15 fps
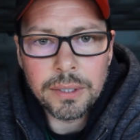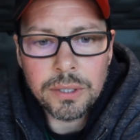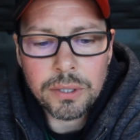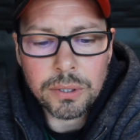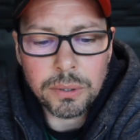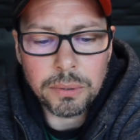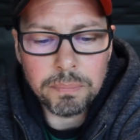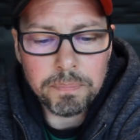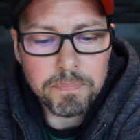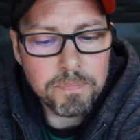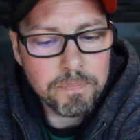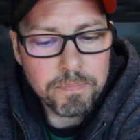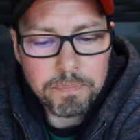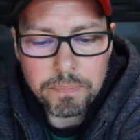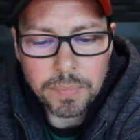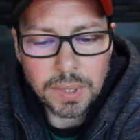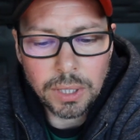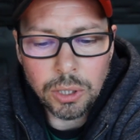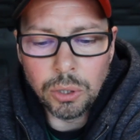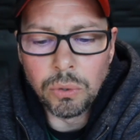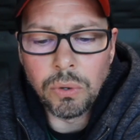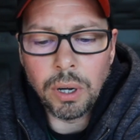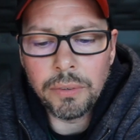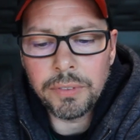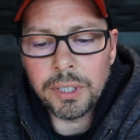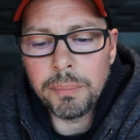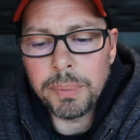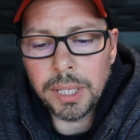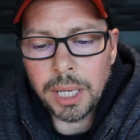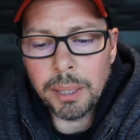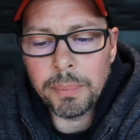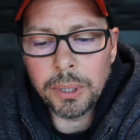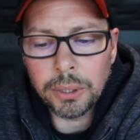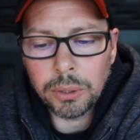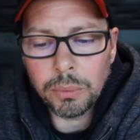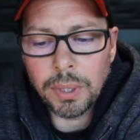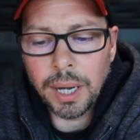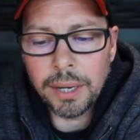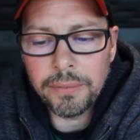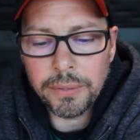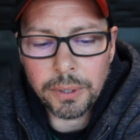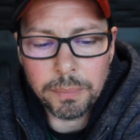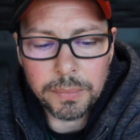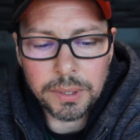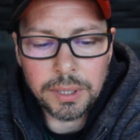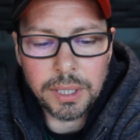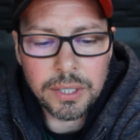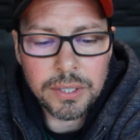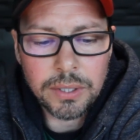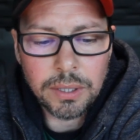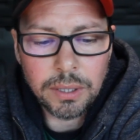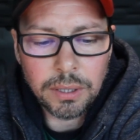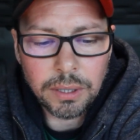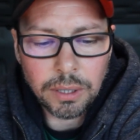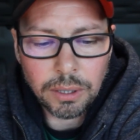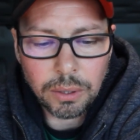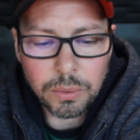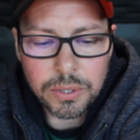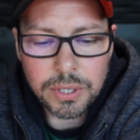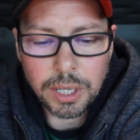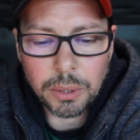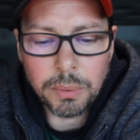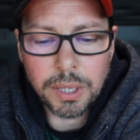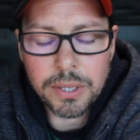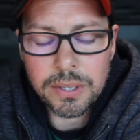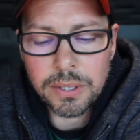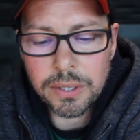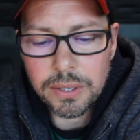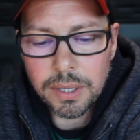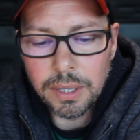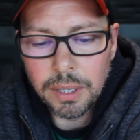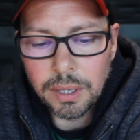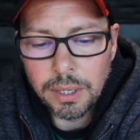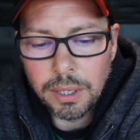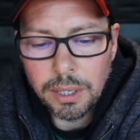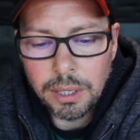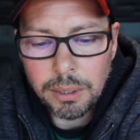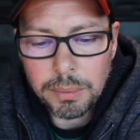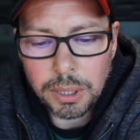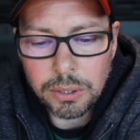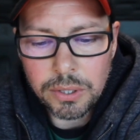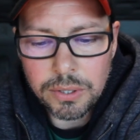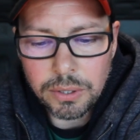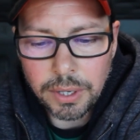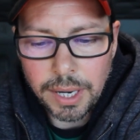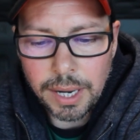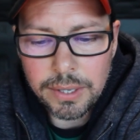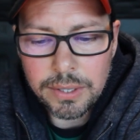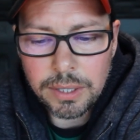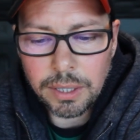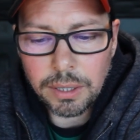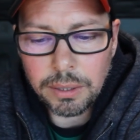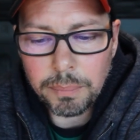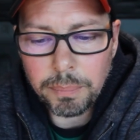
So no one will be able to hide from these consequences, because the rising